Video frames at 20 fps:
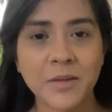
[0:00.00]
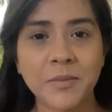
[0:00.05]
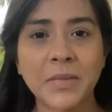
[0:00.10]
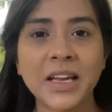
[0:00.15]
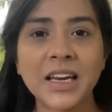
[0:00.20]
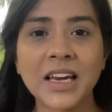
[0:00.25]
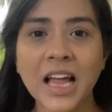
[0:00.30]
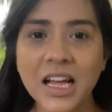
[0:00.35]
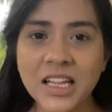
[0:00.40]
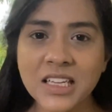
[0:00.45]

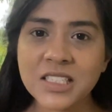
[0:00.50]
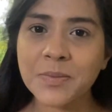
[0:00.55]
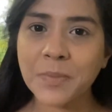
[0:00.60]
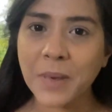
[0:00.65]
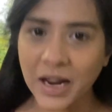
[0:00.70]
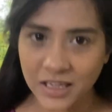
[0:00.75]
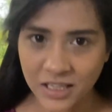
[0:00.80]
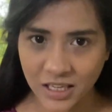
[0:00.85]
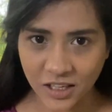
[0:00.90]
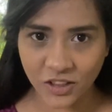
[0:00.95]
My last
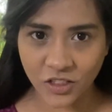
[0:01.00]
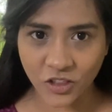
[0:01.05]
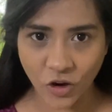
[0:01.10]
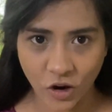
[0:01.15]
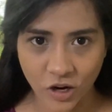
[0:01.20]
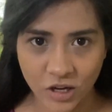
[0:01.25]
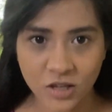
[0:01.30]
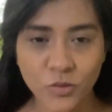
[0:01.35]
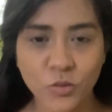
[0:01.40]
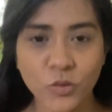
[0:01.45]
parting
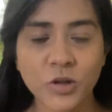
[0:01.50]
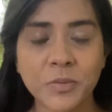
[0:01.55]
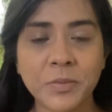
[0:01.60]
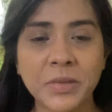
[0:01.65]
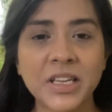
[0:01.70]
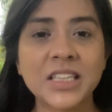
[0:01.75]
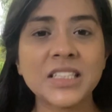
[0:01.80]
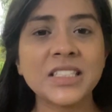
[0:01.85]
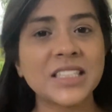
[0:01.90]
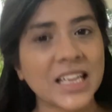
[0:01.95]
thought would
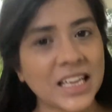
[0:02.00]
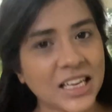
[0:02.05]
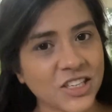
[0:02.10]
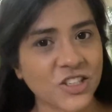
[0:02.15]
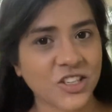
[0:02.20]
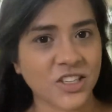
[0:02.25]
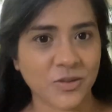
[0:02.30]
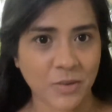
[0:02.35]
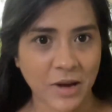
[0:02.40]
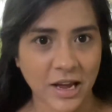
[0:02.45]
be a
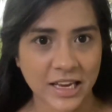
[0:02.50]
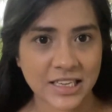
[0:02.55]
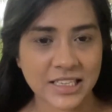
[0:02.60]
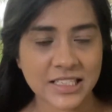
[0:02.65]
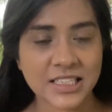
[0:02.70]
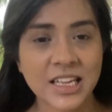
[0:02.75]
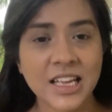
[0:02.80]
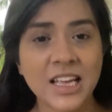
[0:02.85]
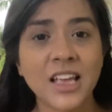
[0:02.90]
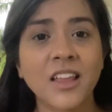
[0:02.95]
sage
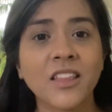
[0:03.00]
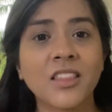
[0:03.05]
advice